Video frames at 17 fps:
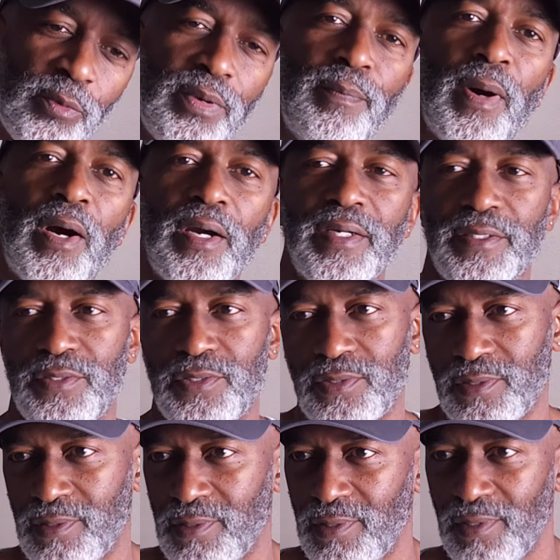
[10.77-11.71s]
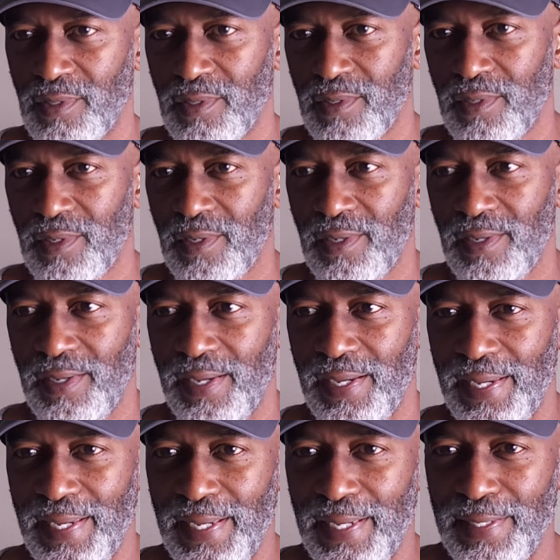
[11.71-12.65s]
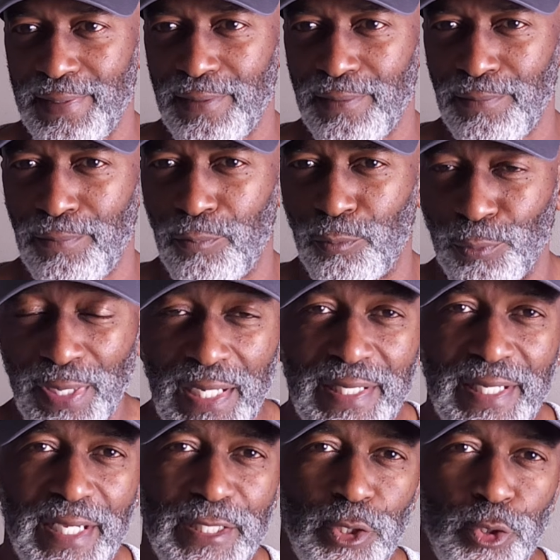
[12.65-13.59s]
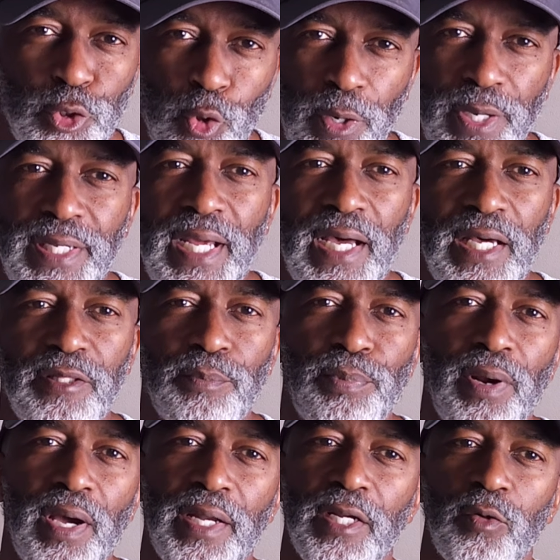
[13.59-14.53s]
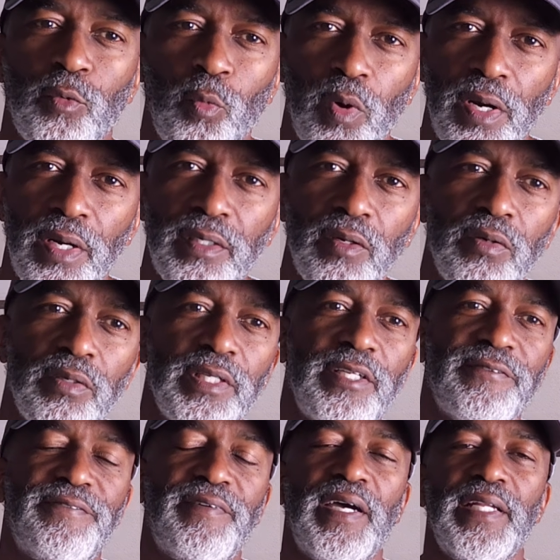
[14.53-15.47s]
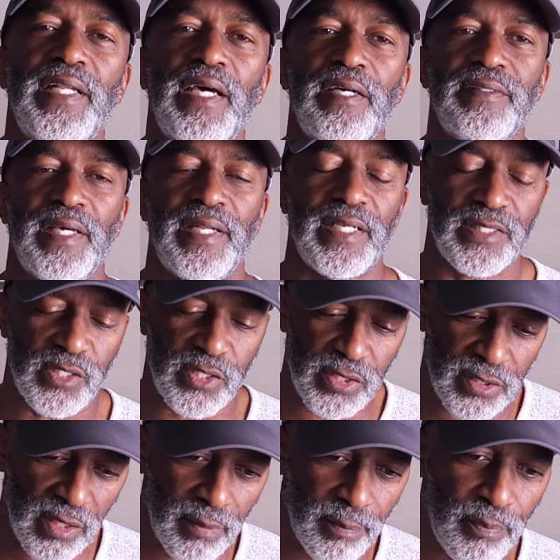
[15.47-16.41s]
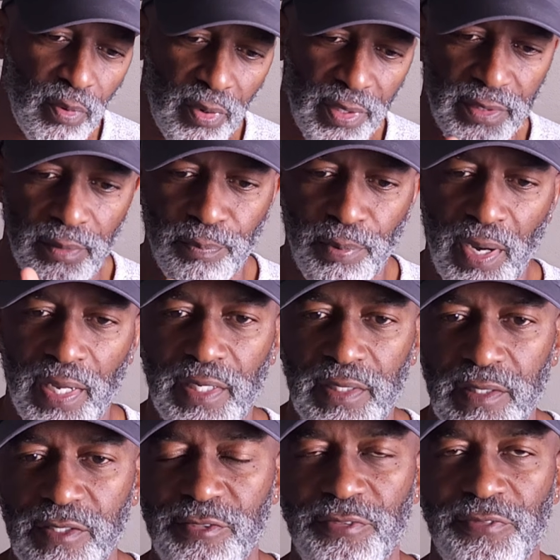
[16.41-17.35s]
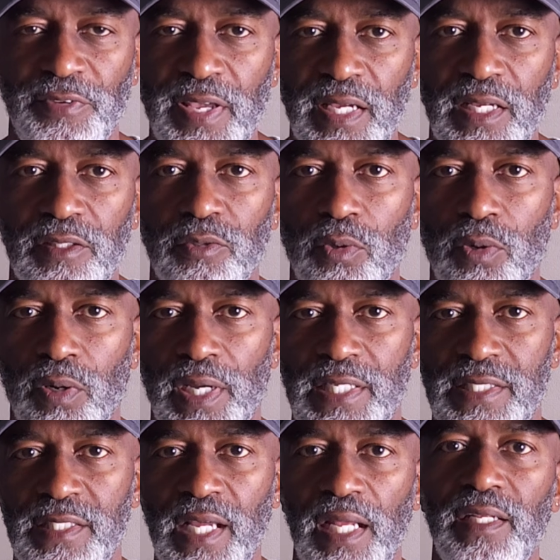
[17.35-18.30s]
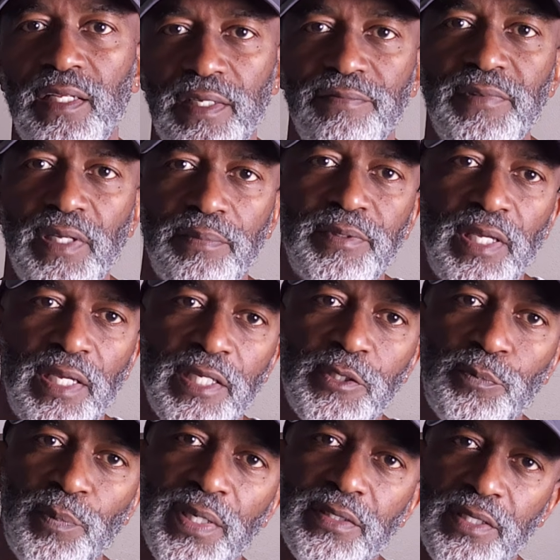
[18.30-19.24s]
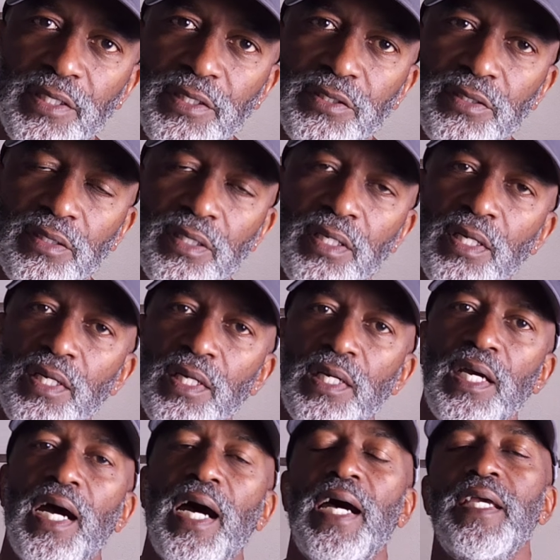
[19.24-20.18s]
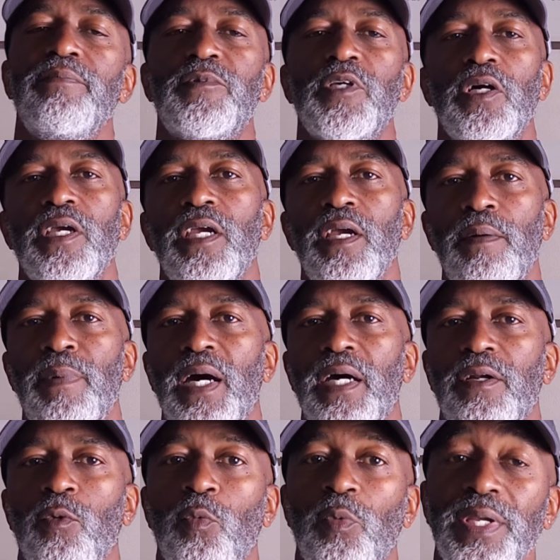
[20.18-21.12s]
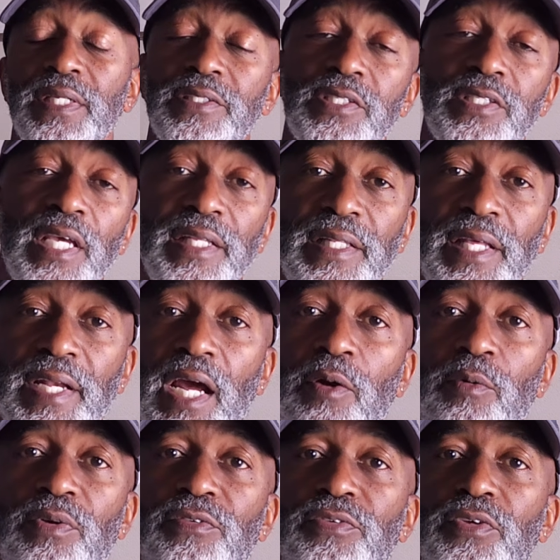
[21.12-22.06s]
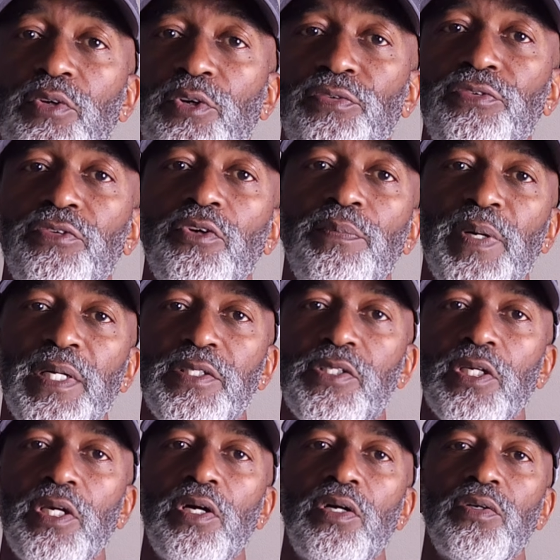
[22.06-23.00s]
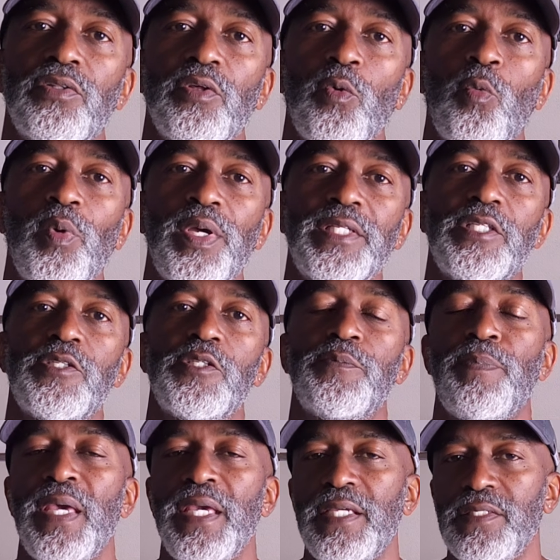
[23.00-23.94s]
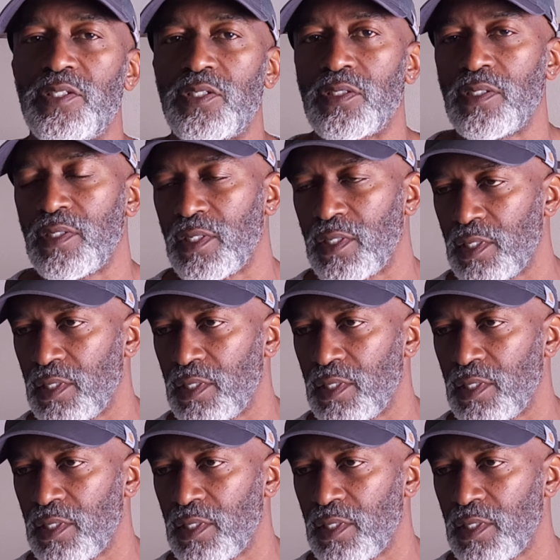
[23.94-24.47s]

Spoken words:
remarks, and really enjoyed how the product worked, only to find out that at some point the product has failed or has not lived up to expectation. I am talking about a wheel set that I reviewed a few months ago, the Winspace